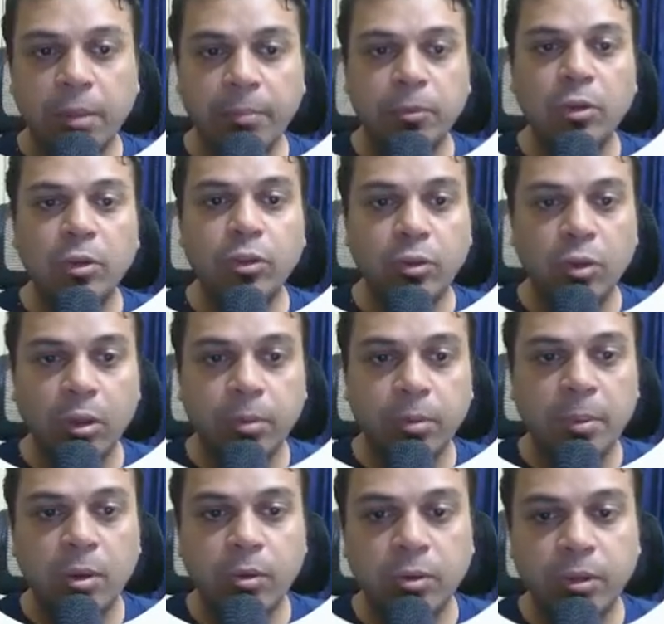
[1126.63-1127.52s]
going to talk
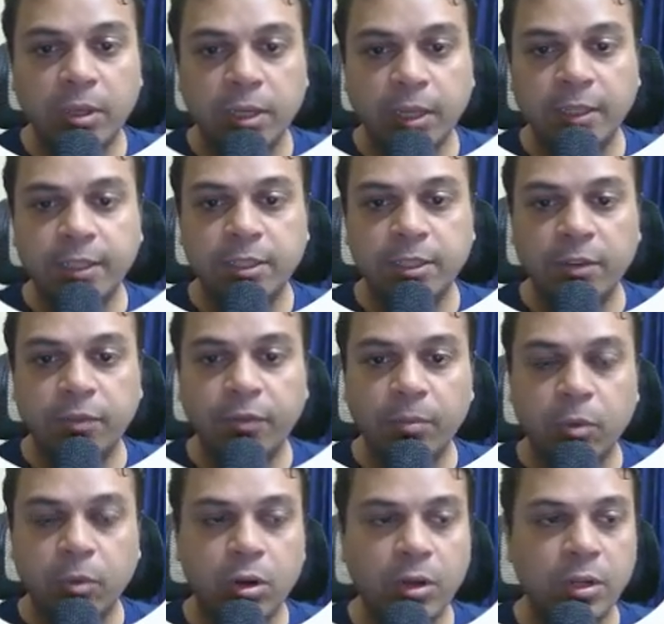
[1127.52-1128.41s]
about these
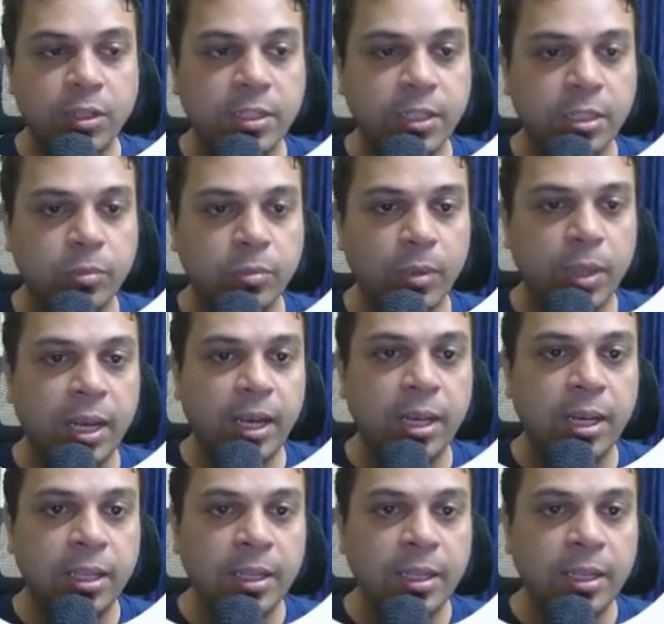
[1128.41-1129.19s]
different models as well.